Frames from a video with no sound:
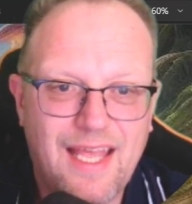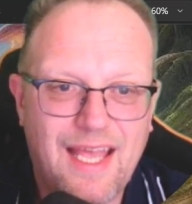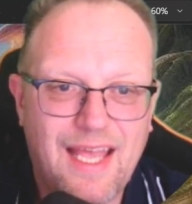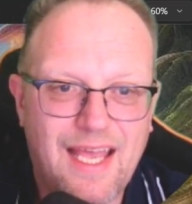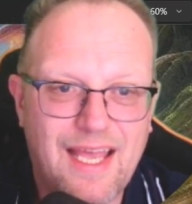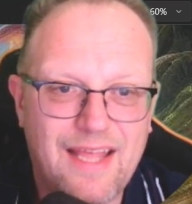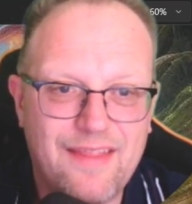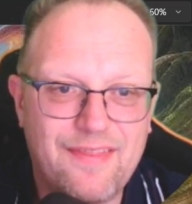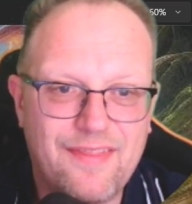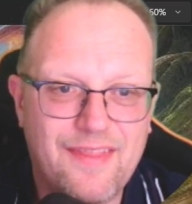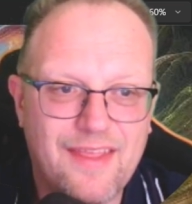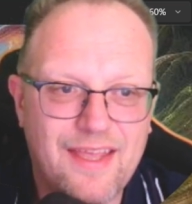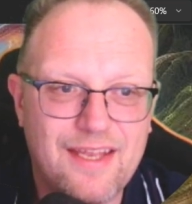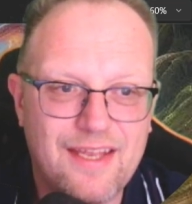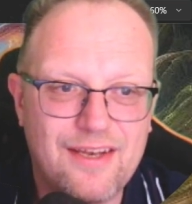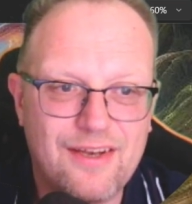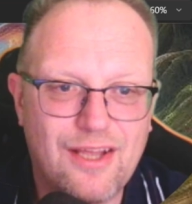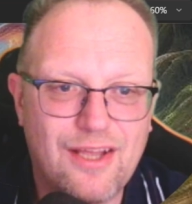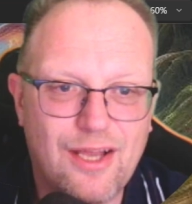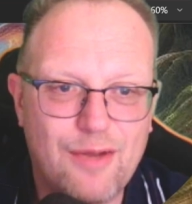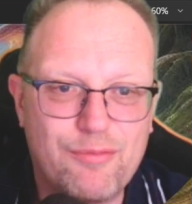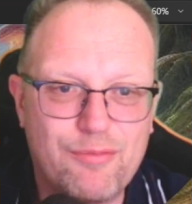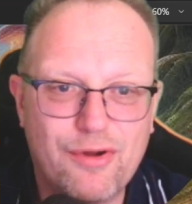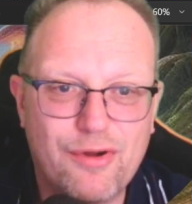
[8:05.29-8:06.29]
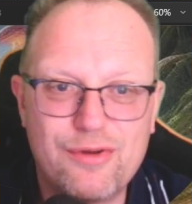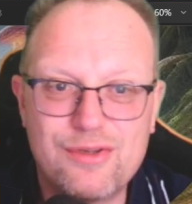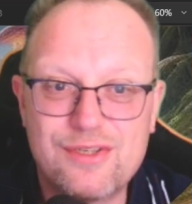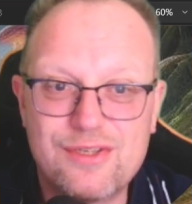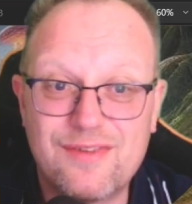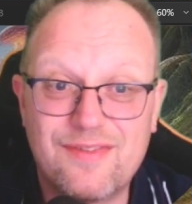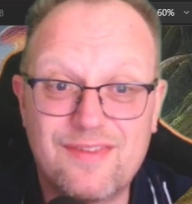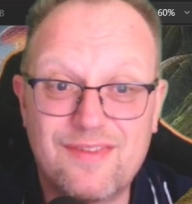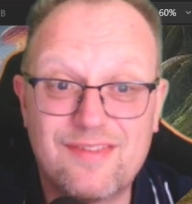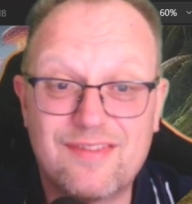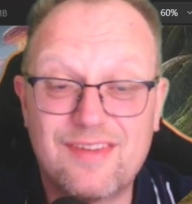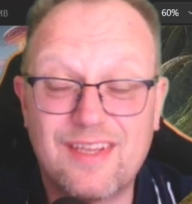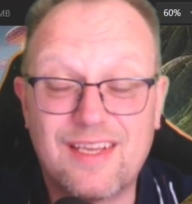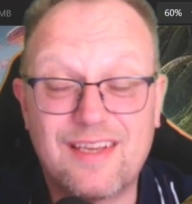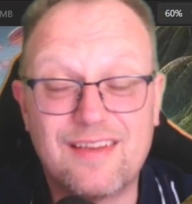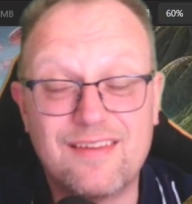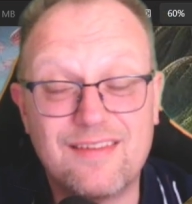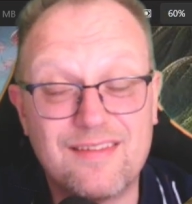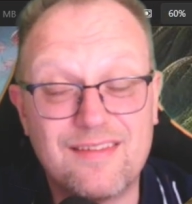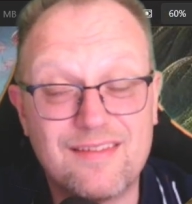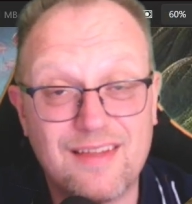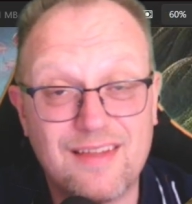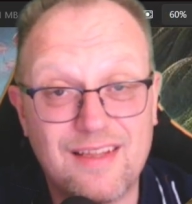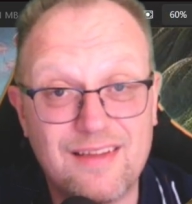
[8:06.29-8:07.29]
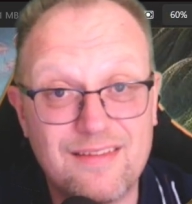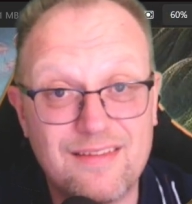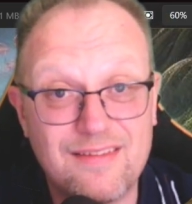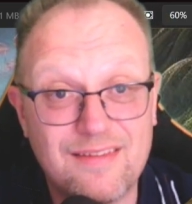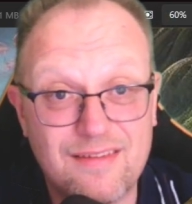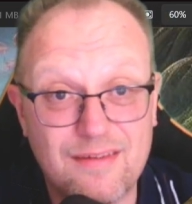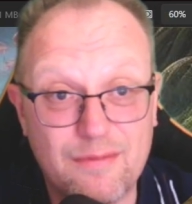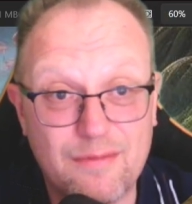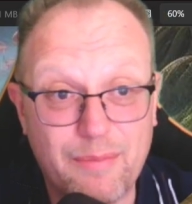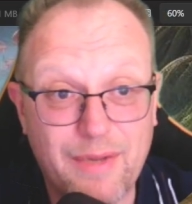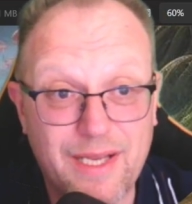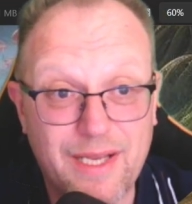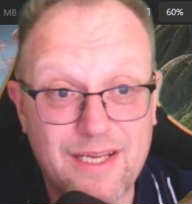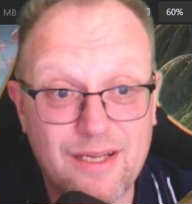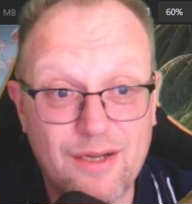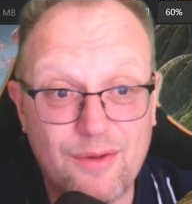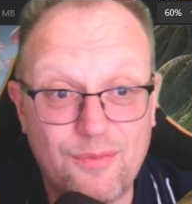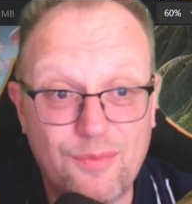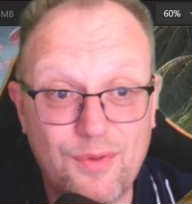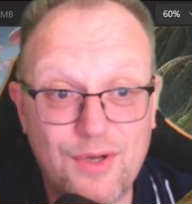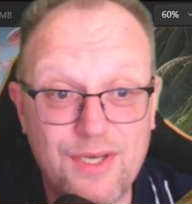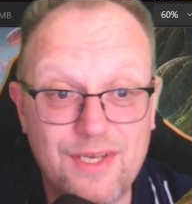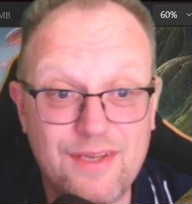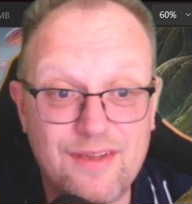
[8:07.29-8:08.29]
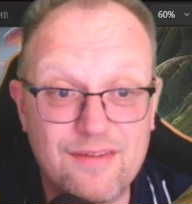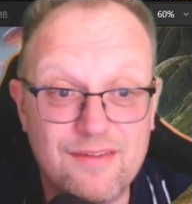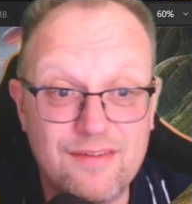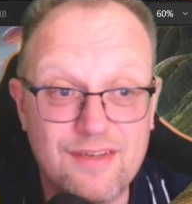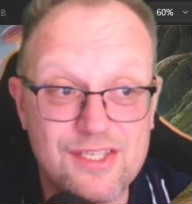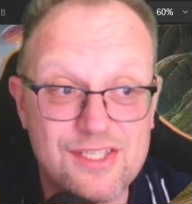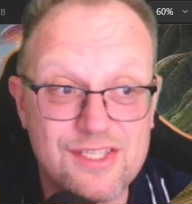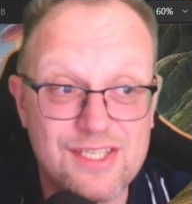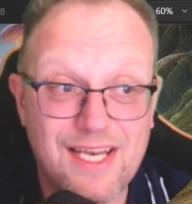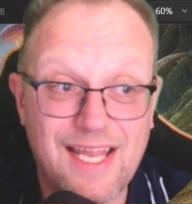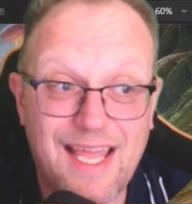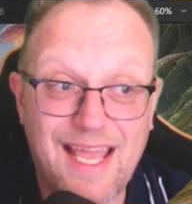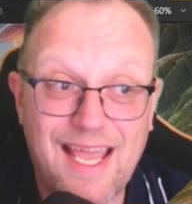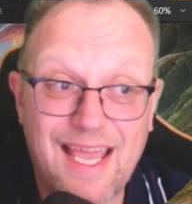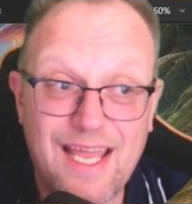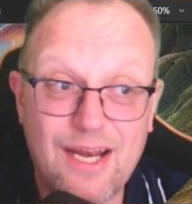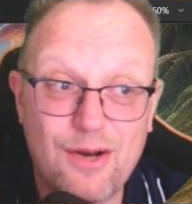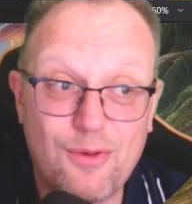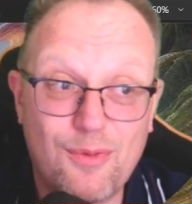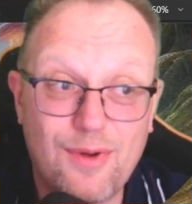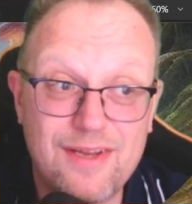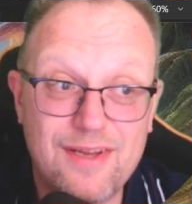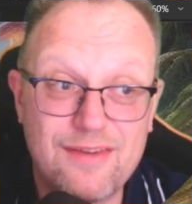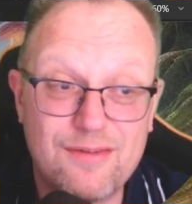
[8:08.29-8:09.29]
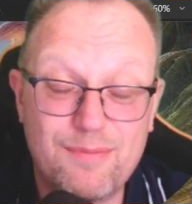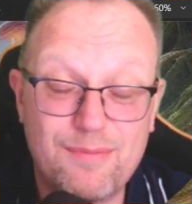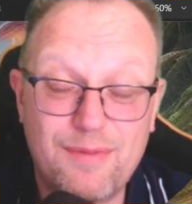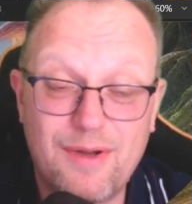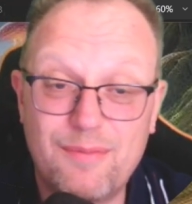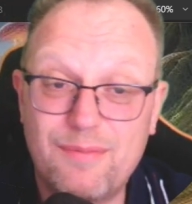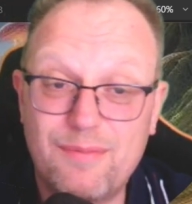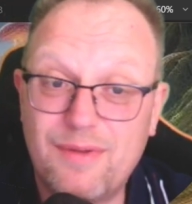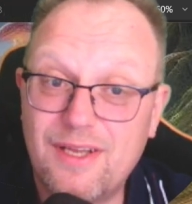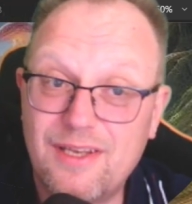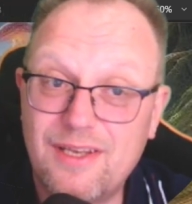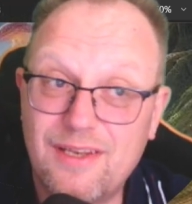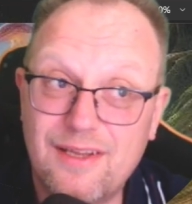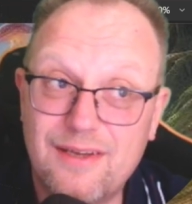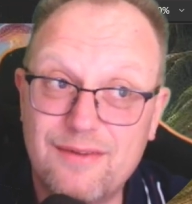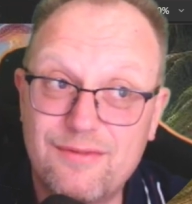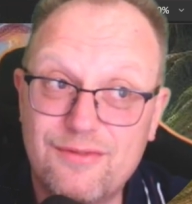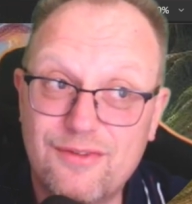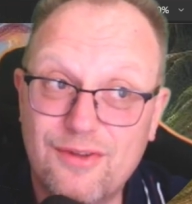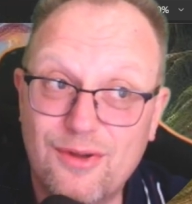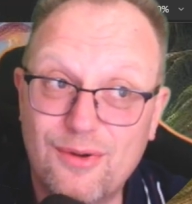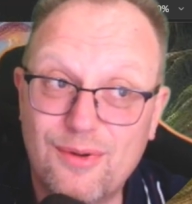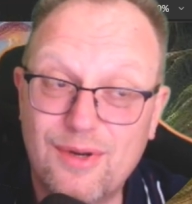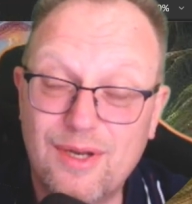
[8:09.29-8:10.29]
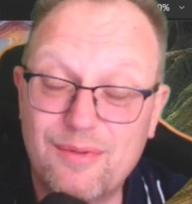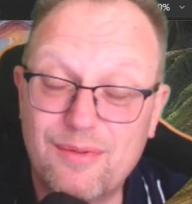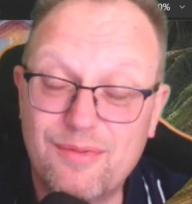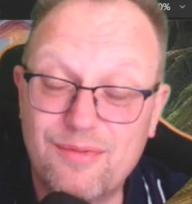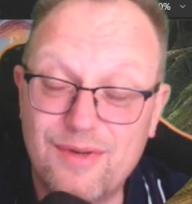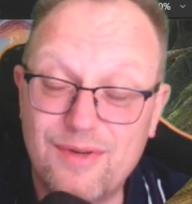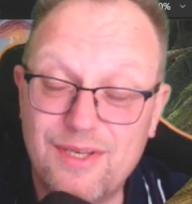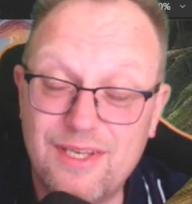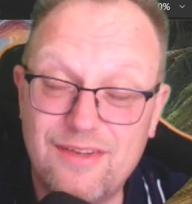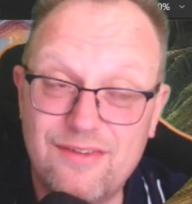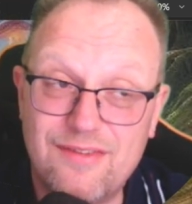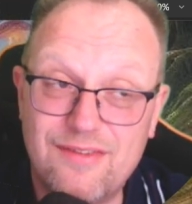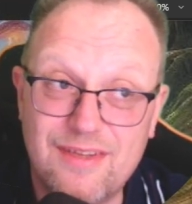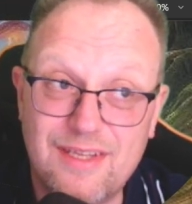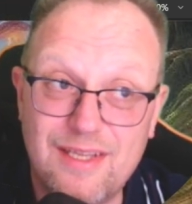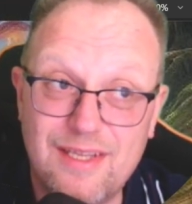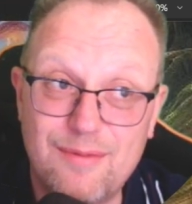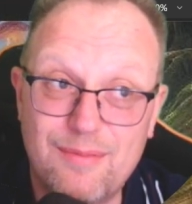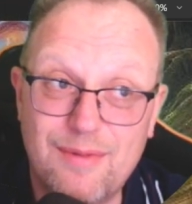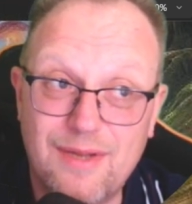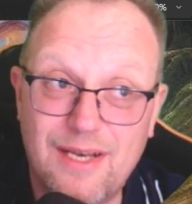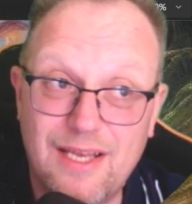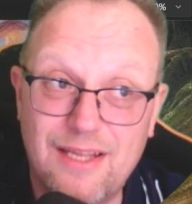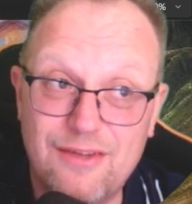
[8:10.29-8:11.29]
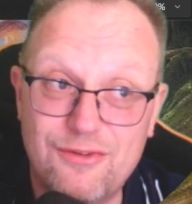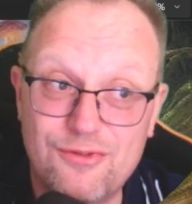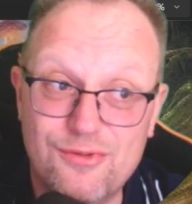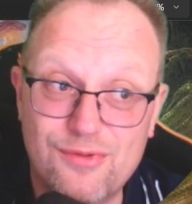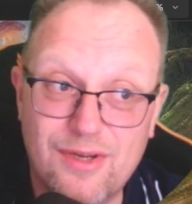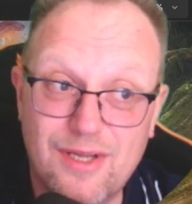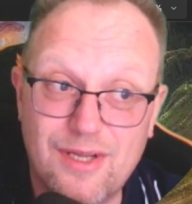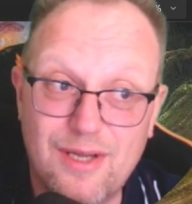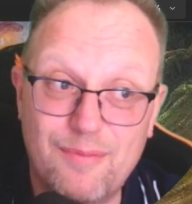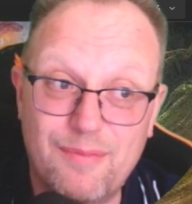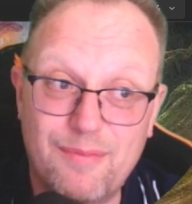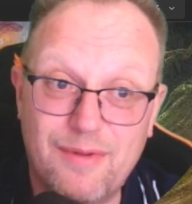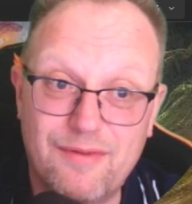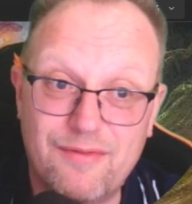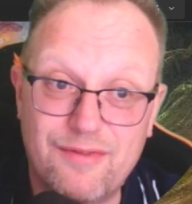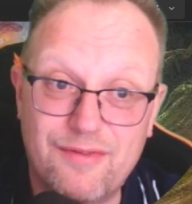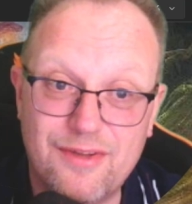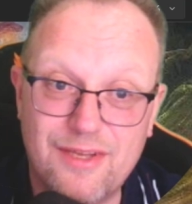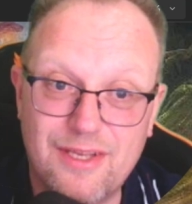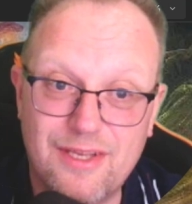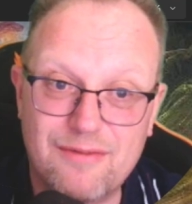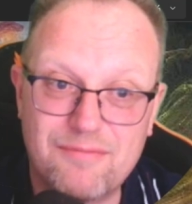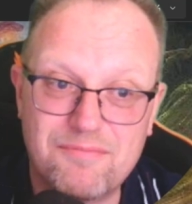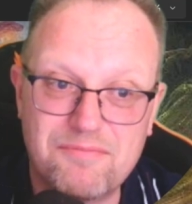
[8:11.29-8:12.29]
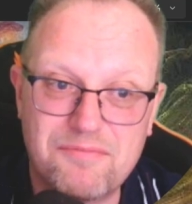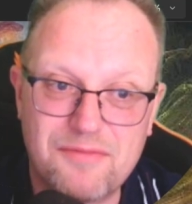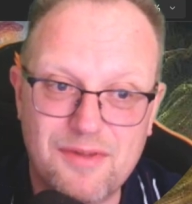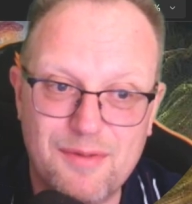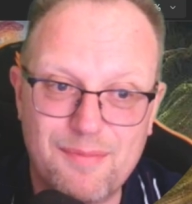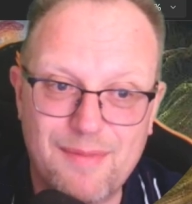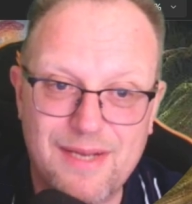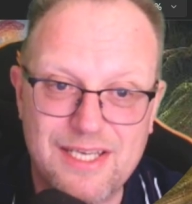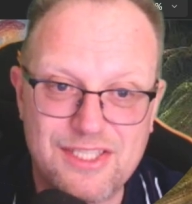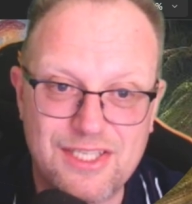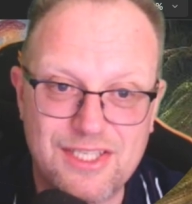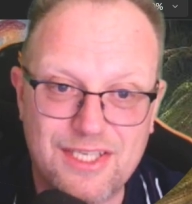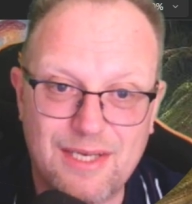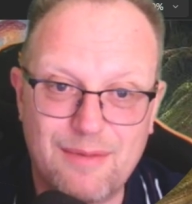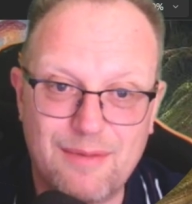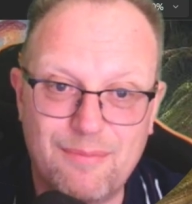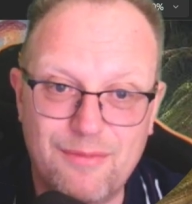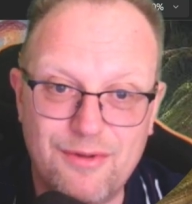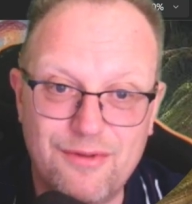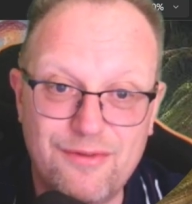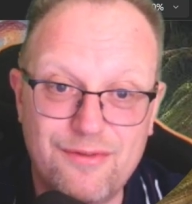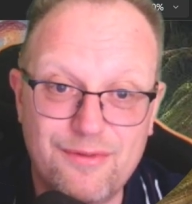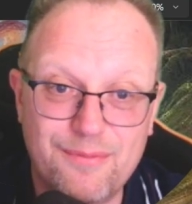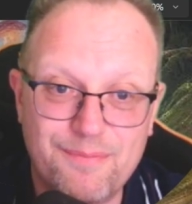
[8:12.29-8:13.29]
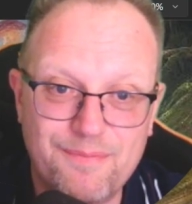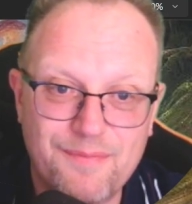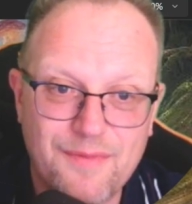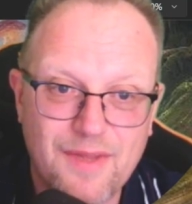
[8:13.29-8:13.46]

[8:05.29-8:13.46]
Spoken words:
And then Approach of the Second Sons as a backup win condition, and a way to pump our life total if we need to keep Elenda above the magic numbers.